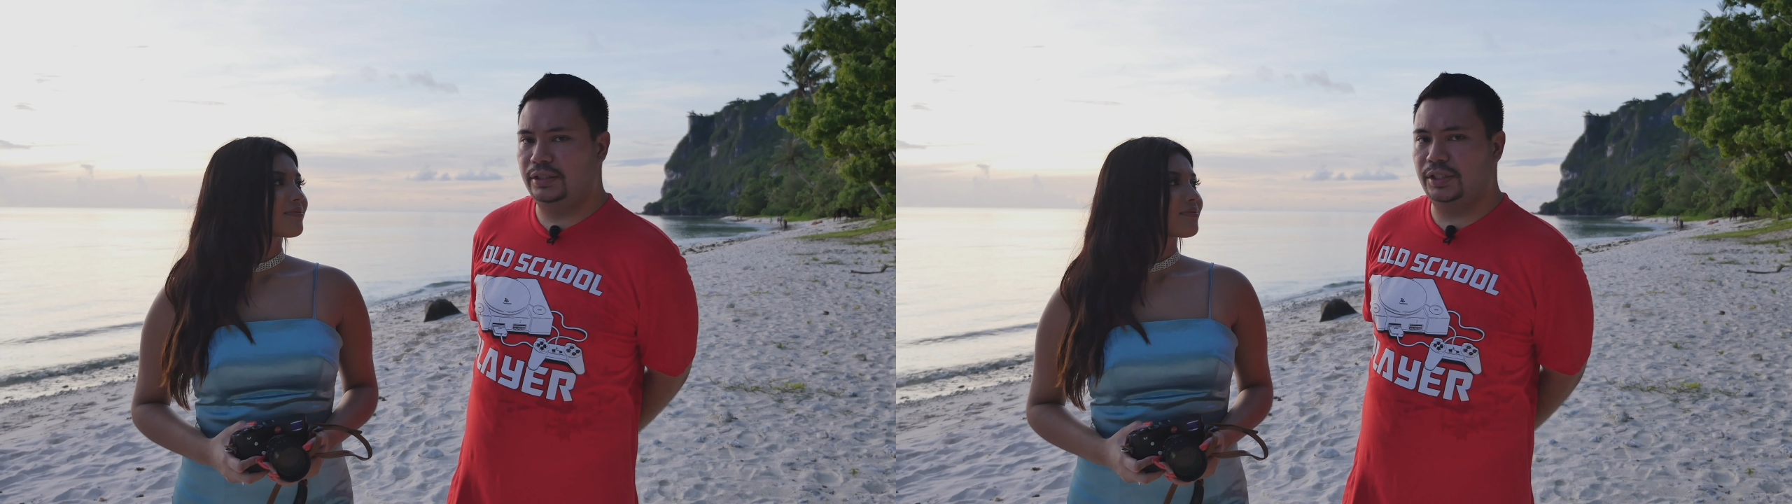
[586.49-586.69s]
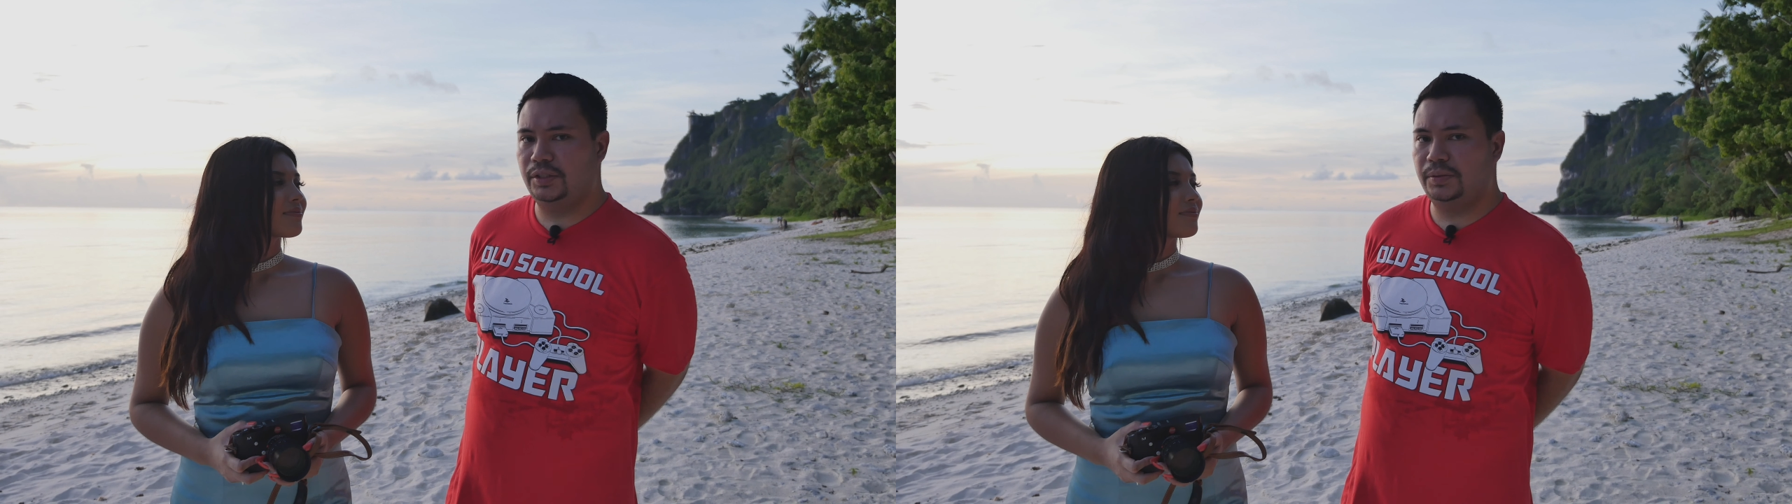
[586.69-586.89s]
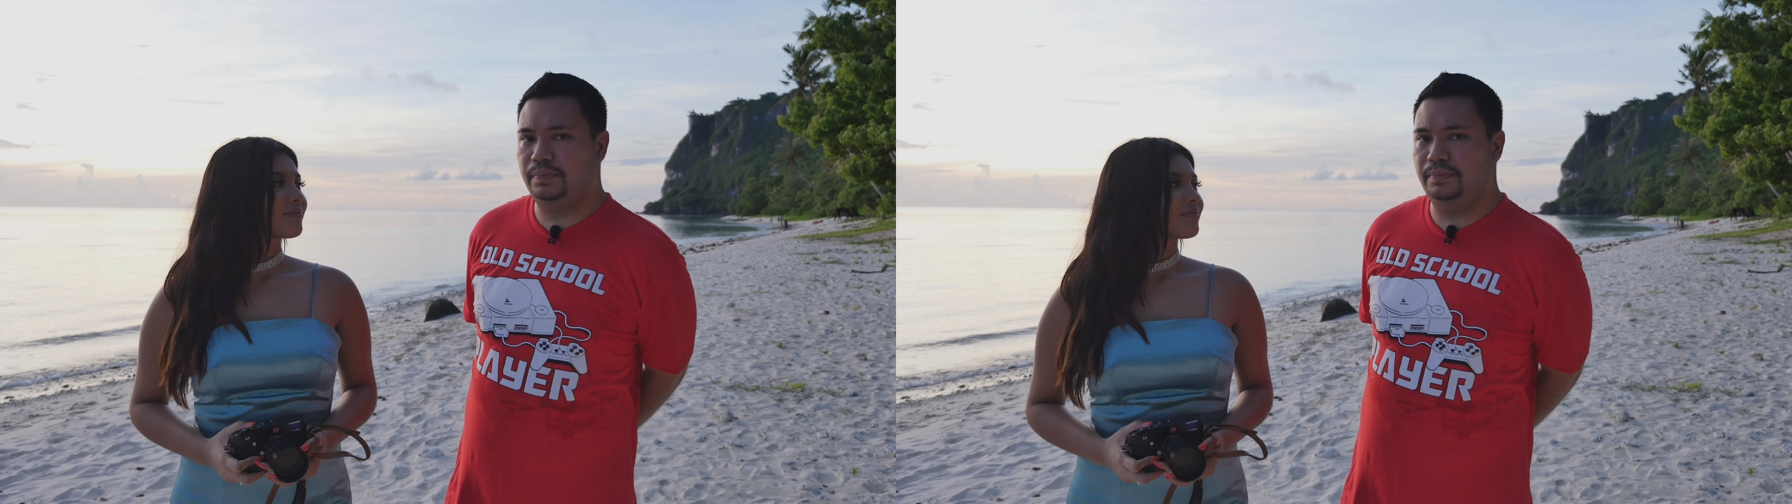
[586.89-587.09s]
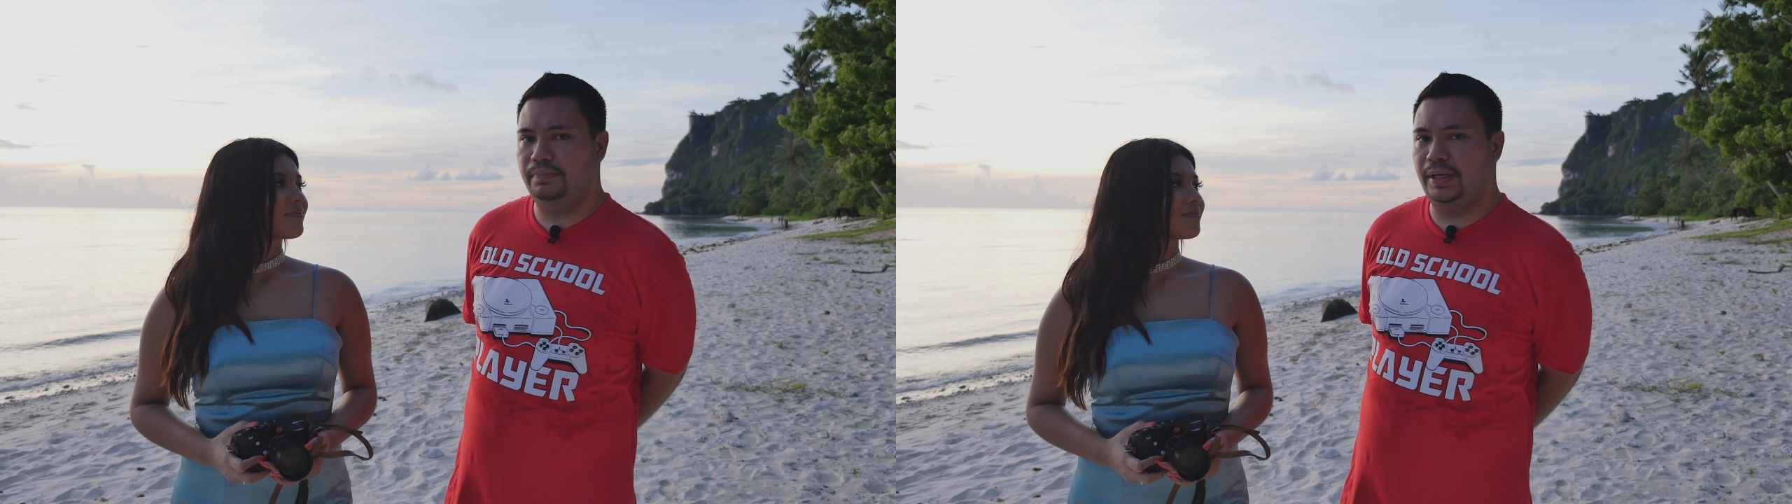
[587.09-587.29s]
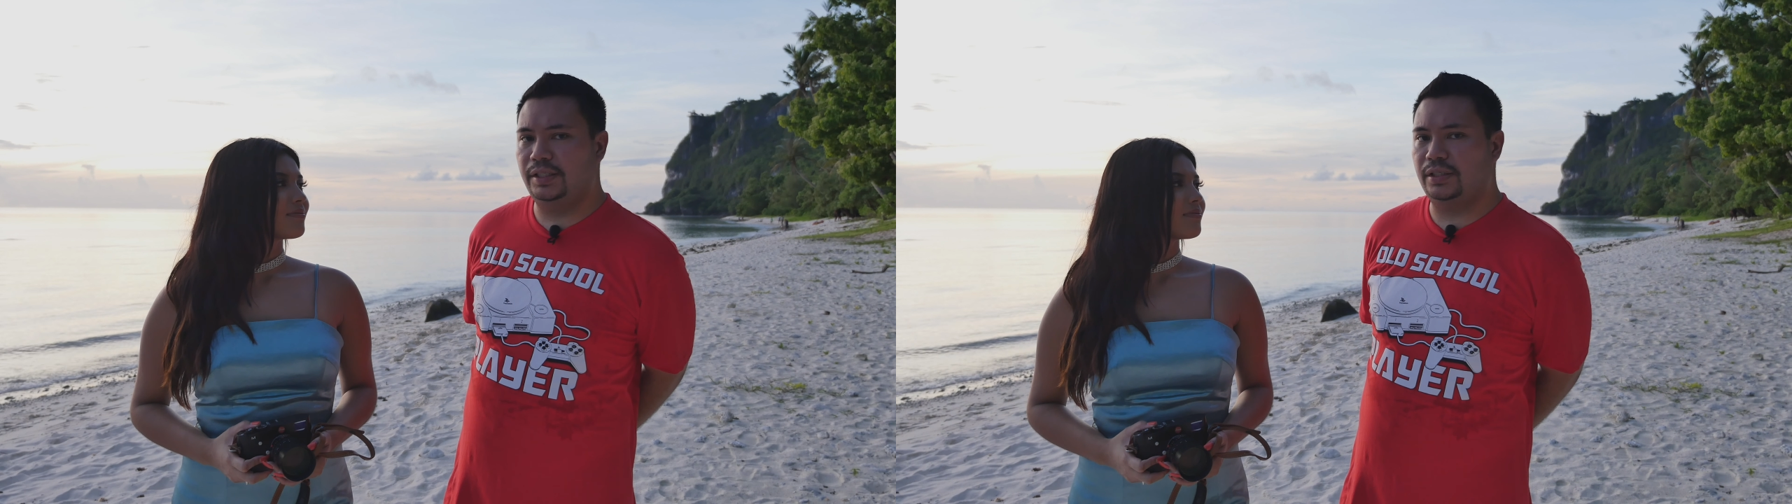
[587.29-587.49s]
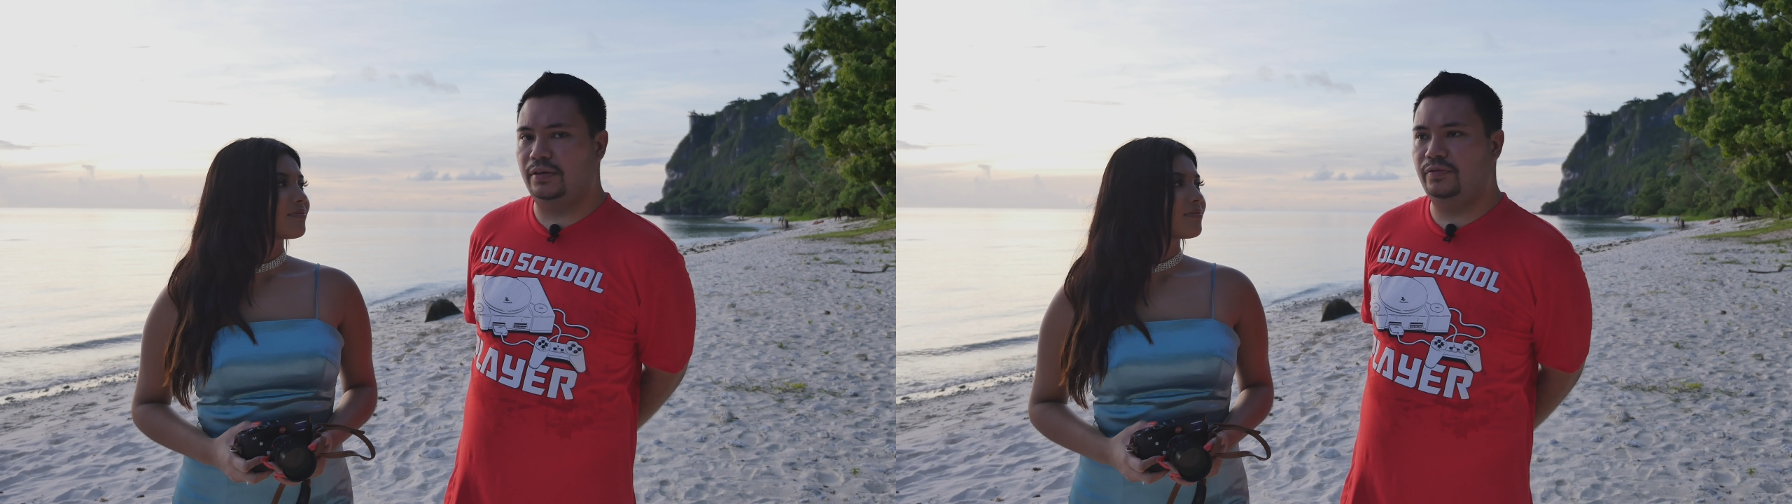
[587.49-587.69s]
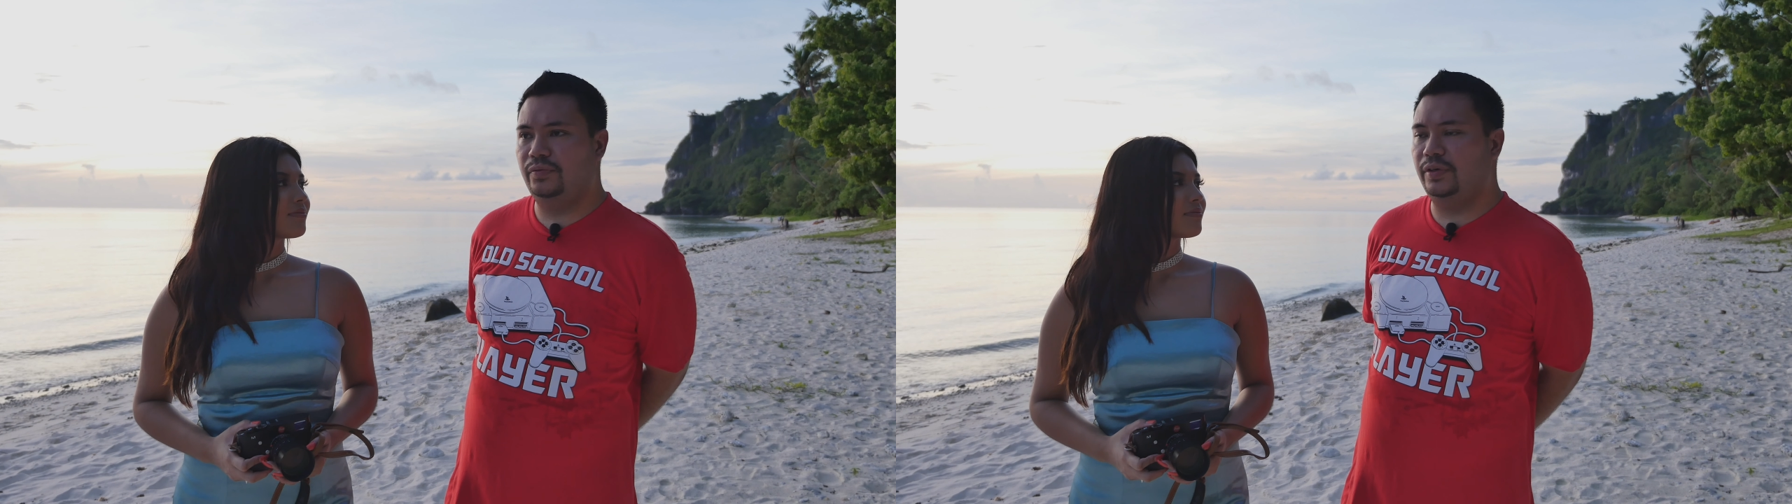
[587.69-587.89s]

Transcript: just based off